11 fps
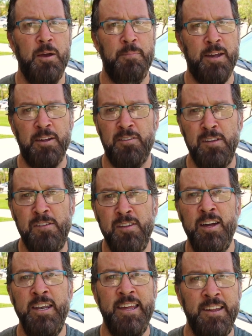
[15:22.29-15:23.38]
because the
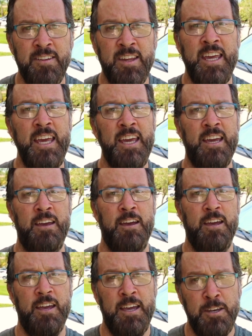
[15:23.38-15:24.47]
sun is key
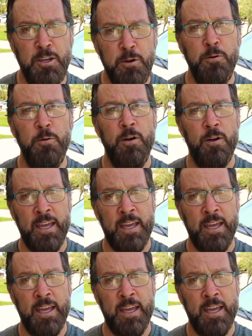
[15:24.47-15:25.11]
in you